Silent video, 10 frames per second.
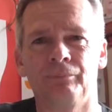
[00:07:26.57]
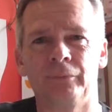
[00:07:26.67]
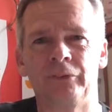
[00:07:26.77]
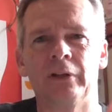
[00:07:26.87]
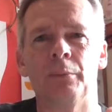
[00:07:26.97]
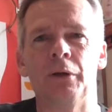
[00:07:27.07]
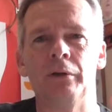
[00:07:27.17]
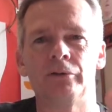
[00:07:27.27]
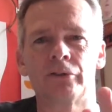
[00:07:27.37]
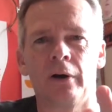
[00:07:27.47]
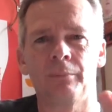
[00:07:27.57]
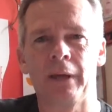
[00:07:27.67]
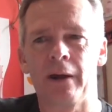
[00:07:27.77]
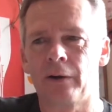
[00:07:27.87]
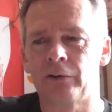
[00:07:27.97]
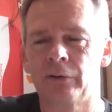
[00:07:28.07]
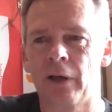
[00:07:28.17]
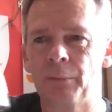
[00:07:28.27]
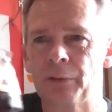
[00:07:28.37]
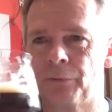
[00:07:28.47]
cinnamon type character
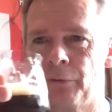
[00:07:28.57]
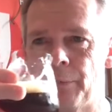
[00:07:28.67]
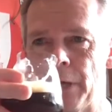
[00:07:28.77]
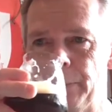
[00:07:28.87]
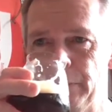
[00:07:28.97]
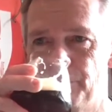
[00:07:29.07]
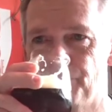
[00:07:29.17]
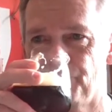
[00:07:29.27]
coming through maybe.